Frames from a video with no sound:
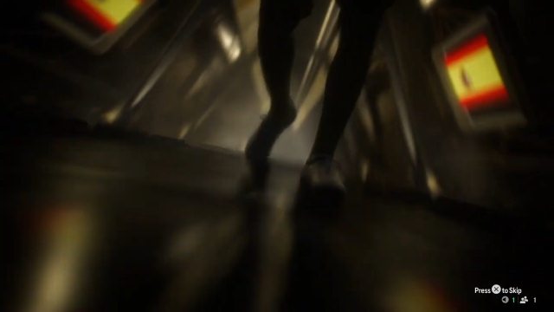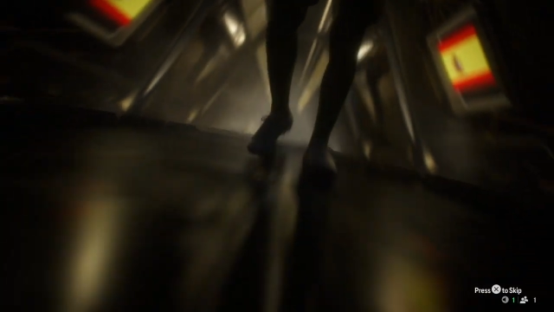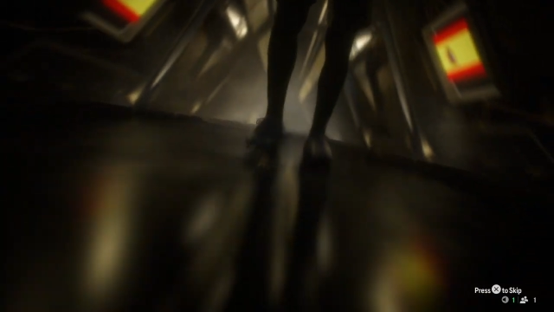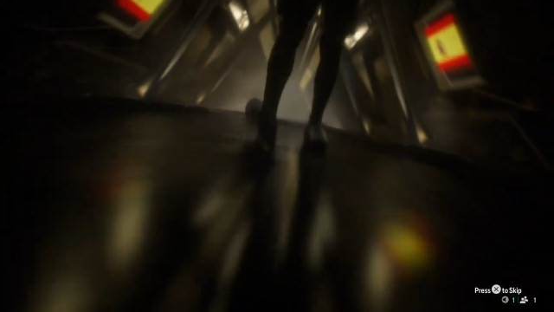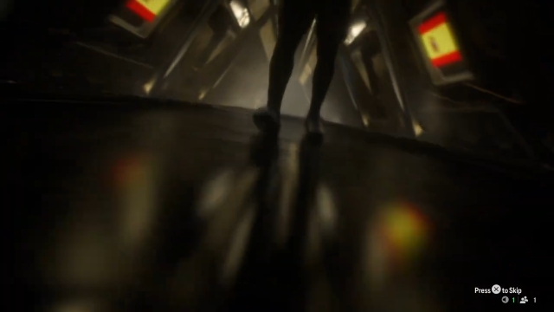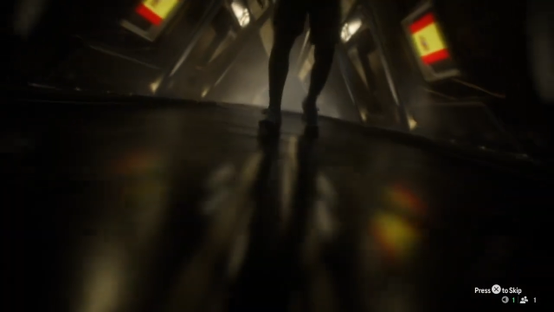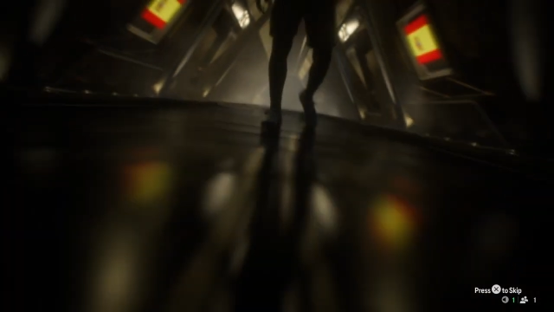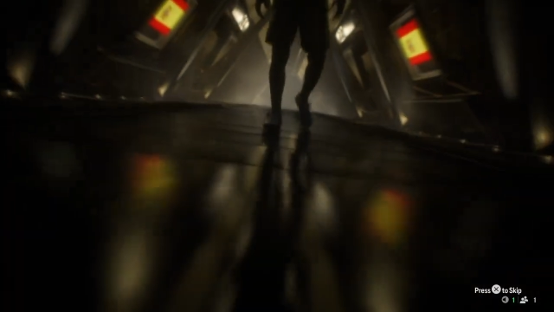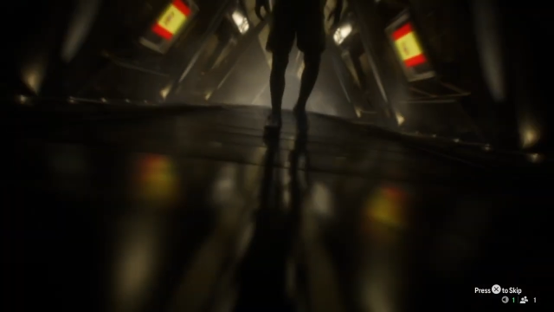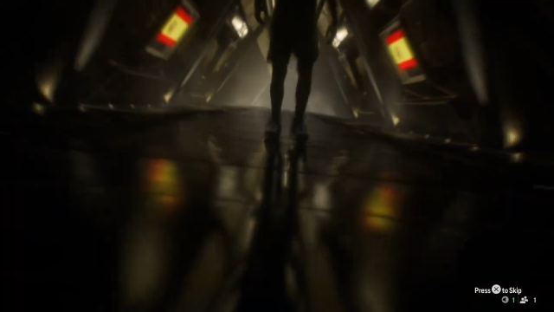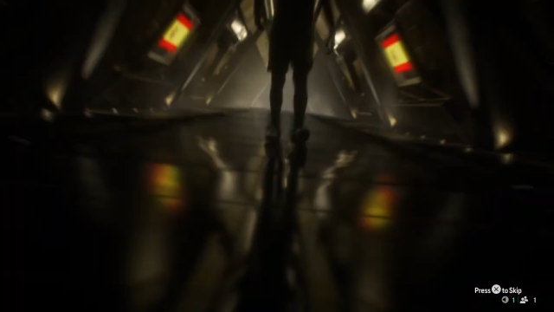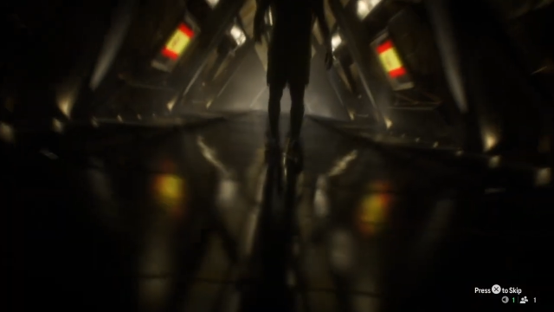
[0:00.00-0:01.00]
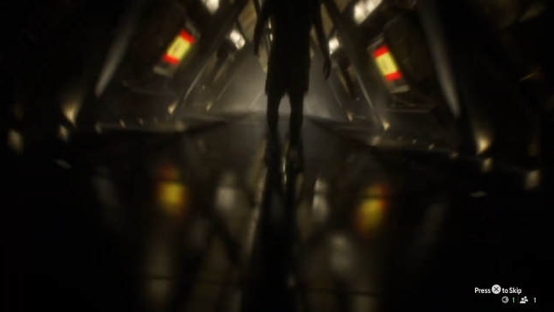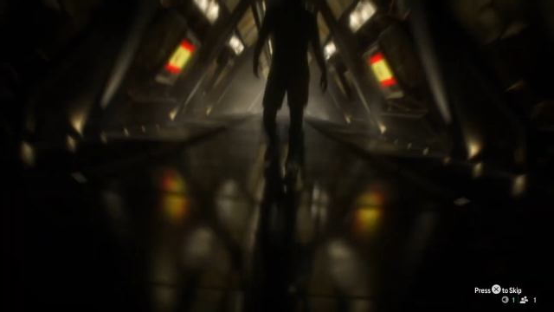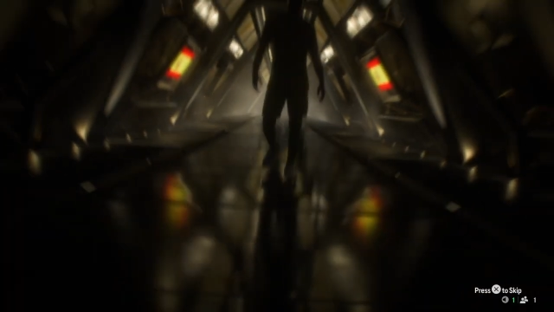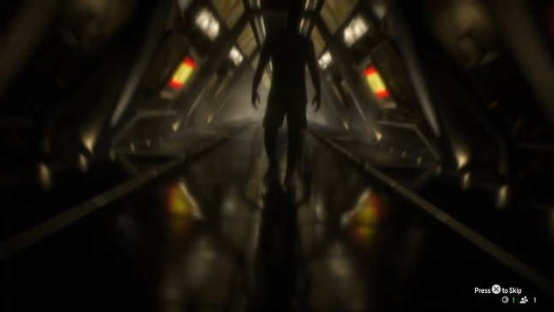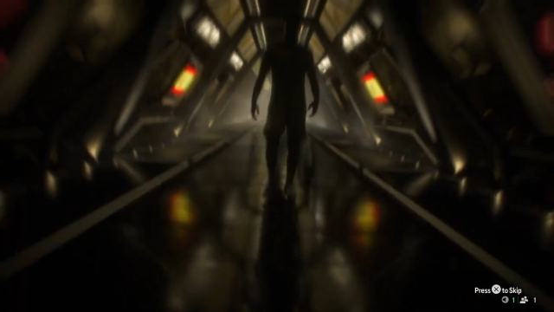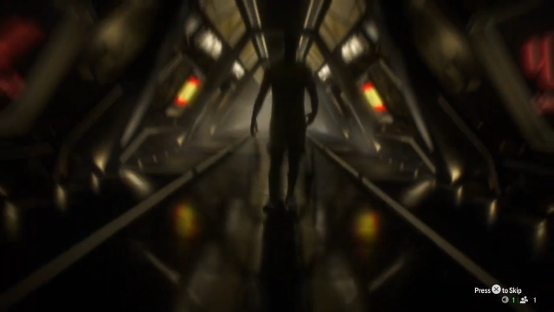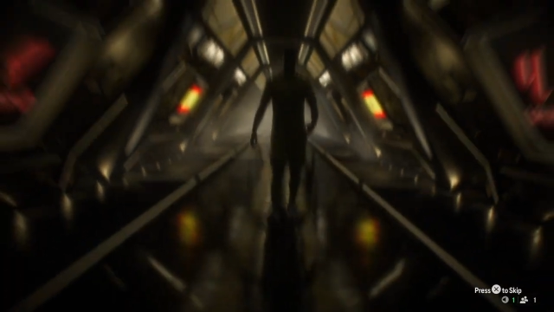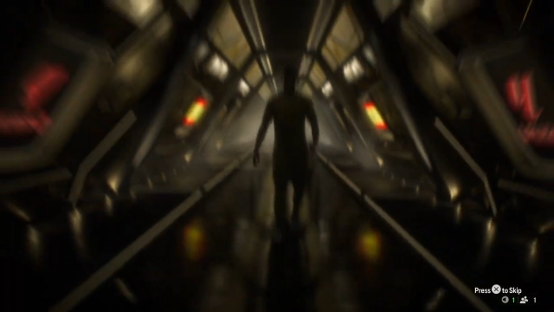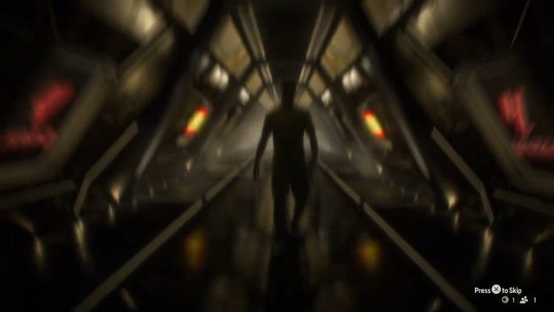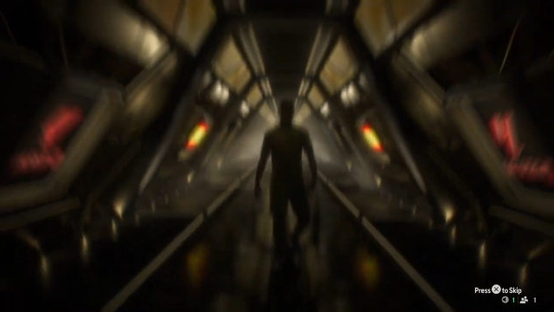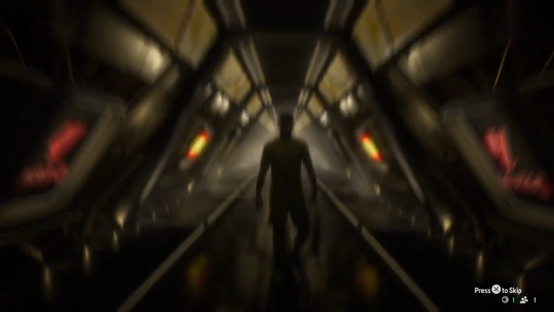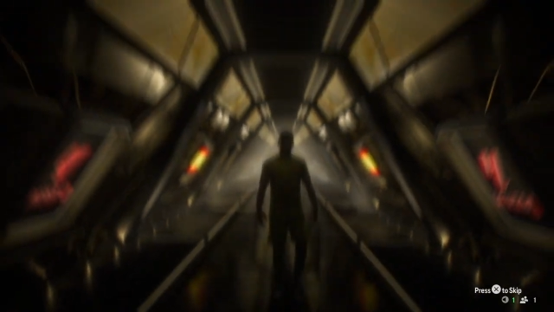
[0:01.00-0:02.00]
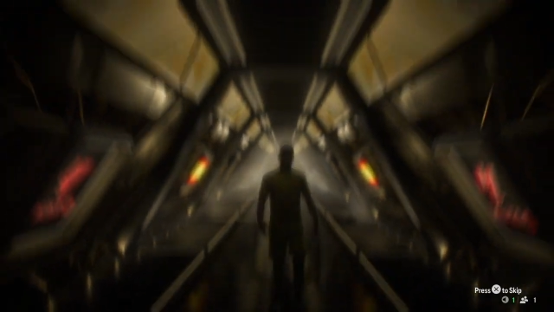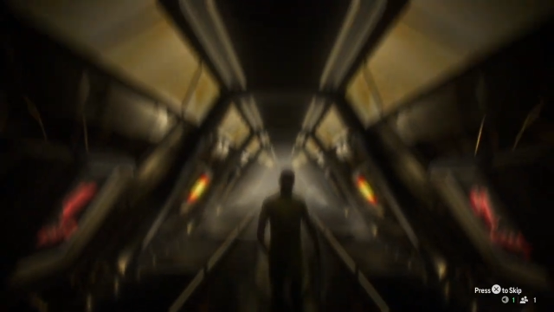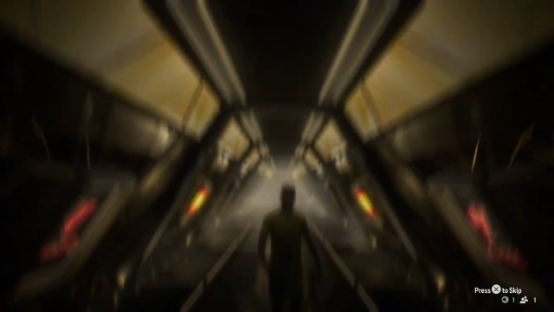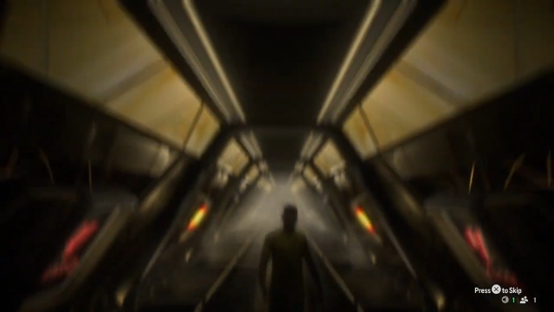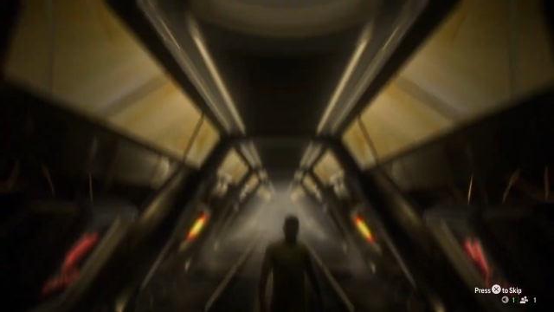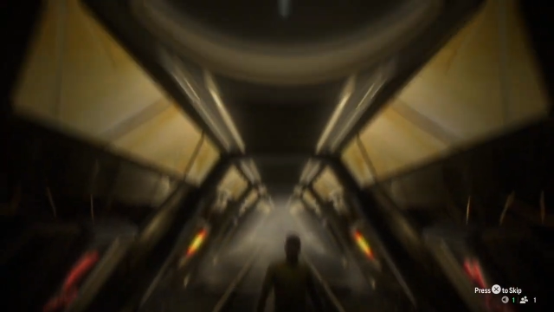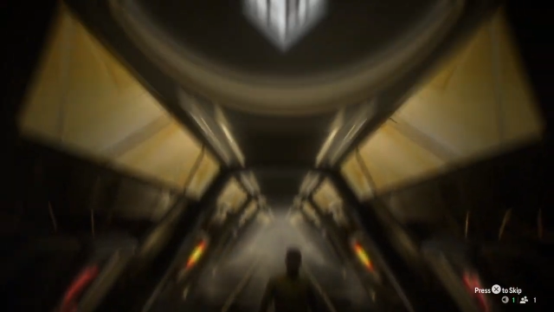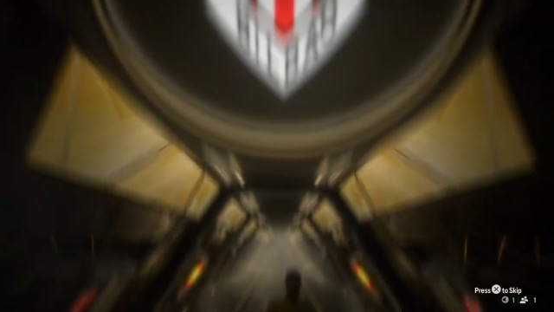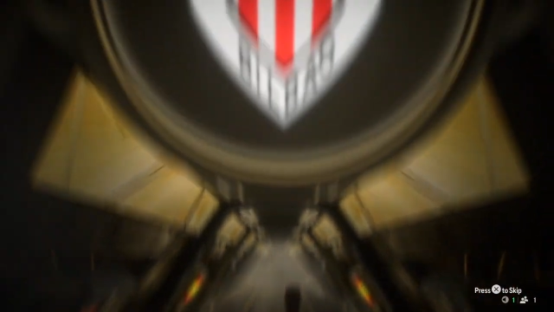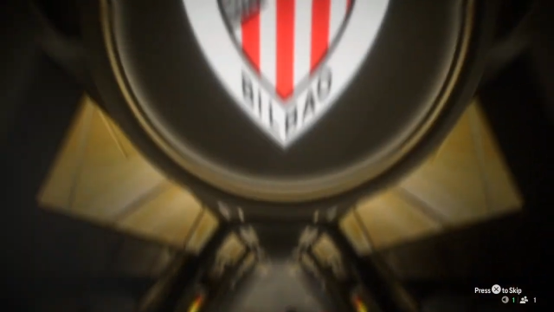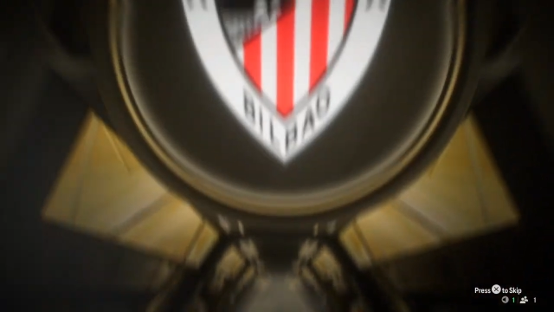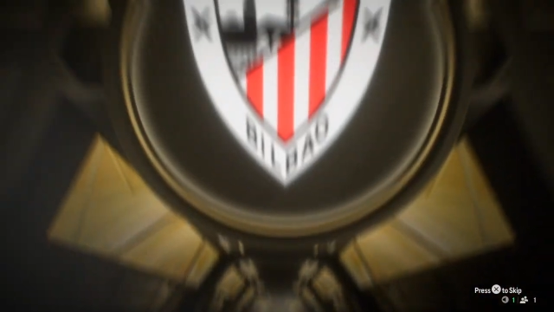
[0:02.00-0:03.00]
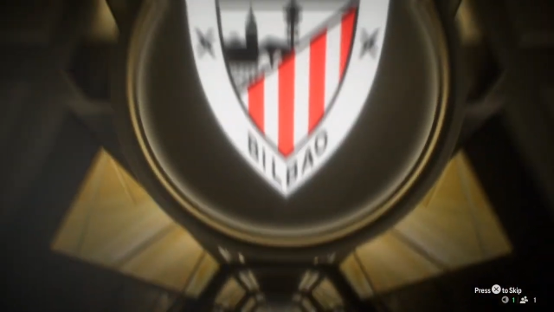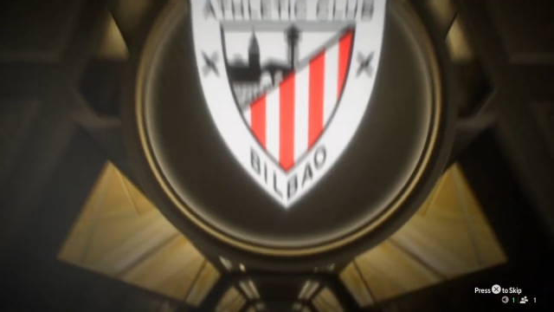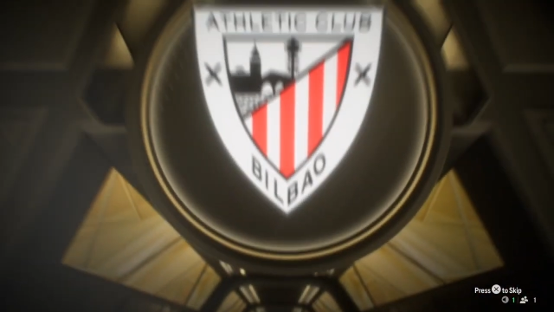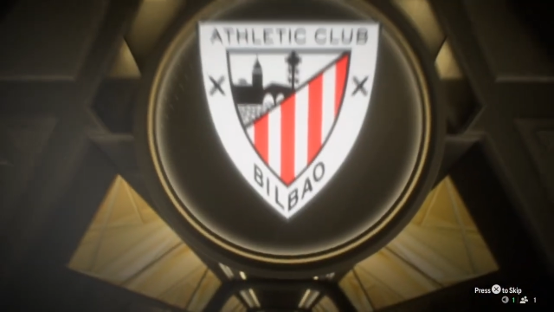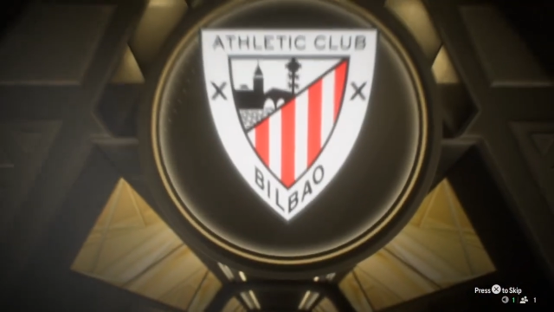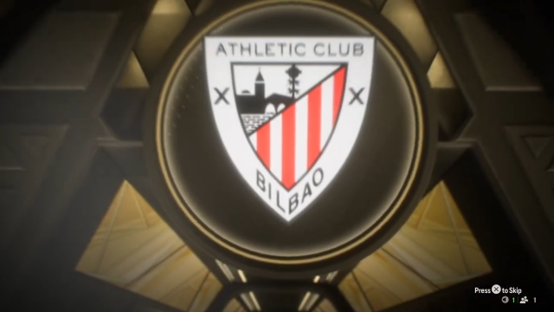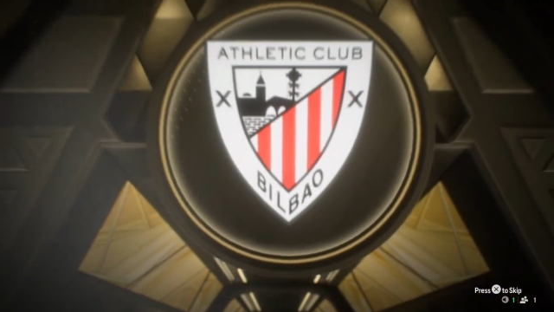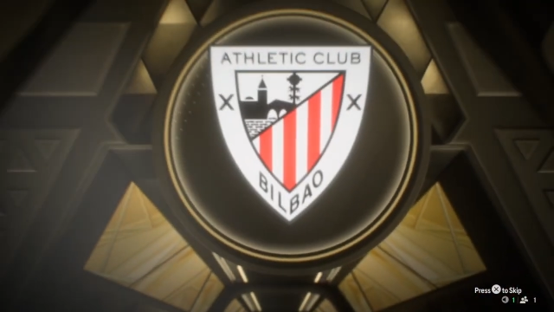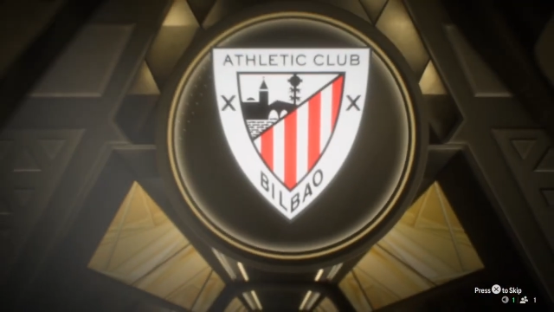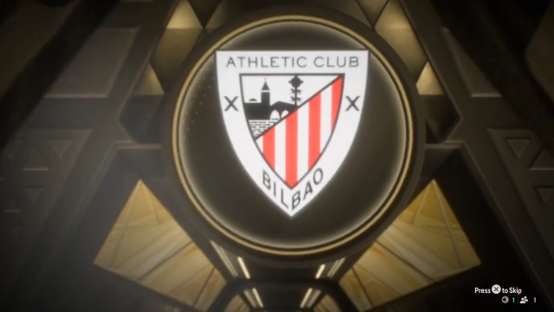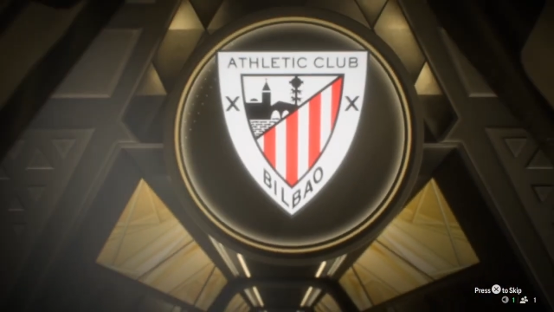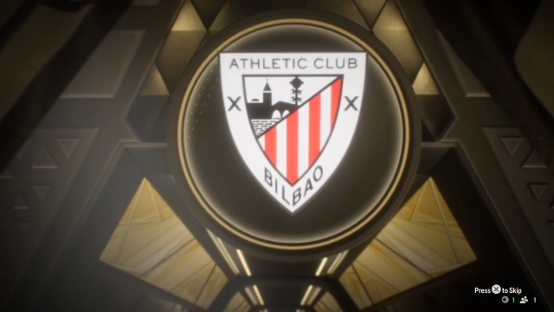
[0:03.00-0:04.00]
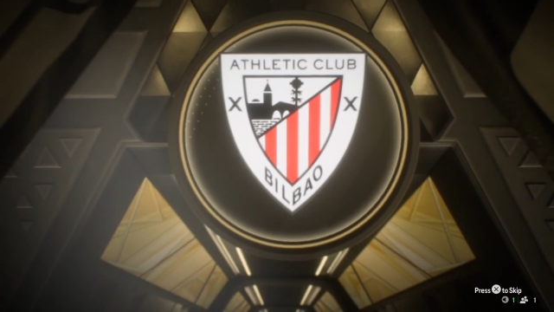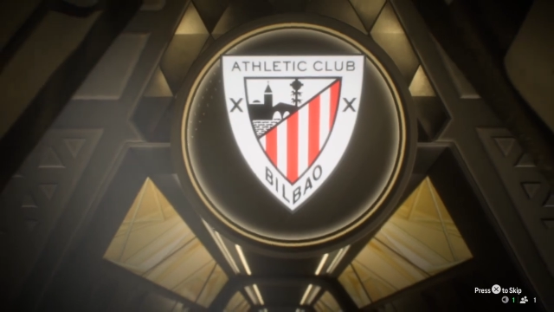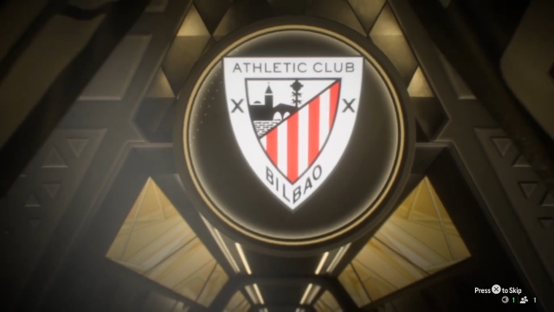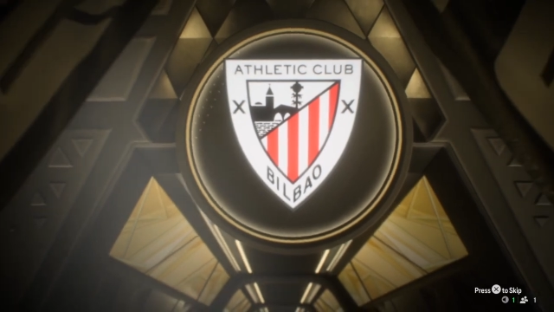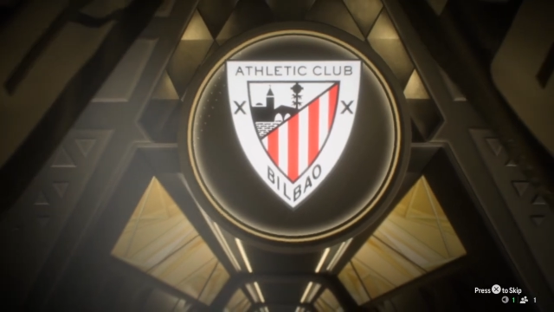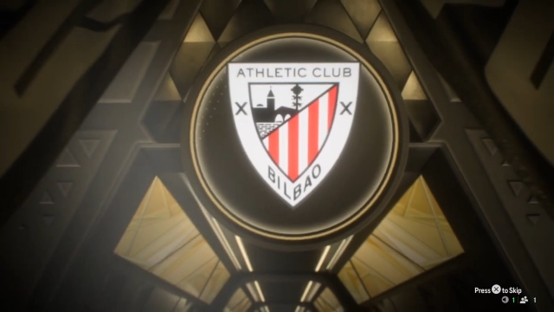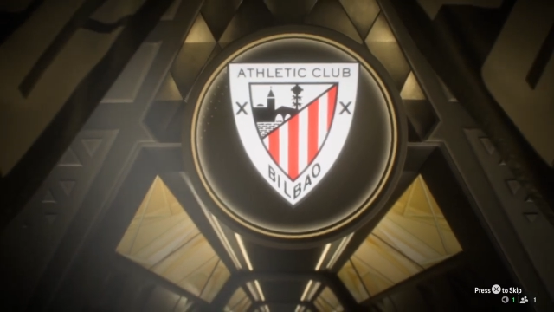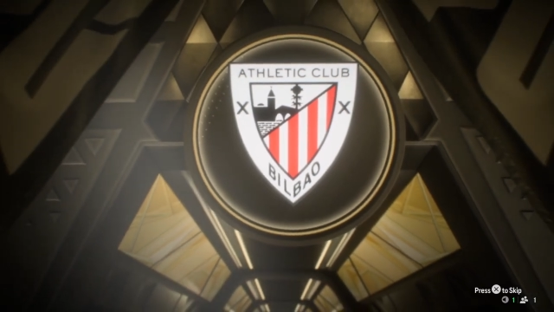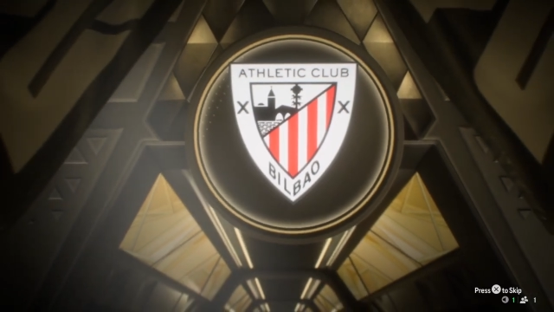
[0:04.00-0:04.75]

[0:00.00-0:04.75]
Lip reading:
(no speaker visible)